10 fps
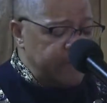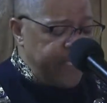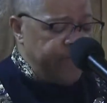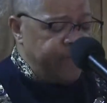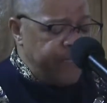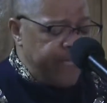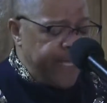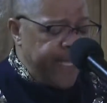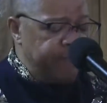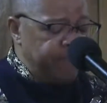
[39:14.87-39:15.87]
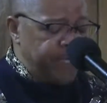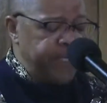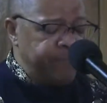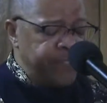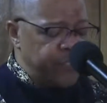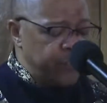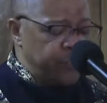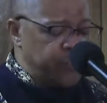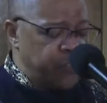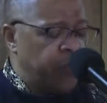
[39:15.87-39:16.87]
David had money but
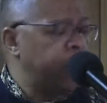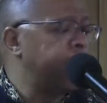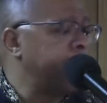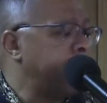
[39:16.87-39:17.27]
no joy.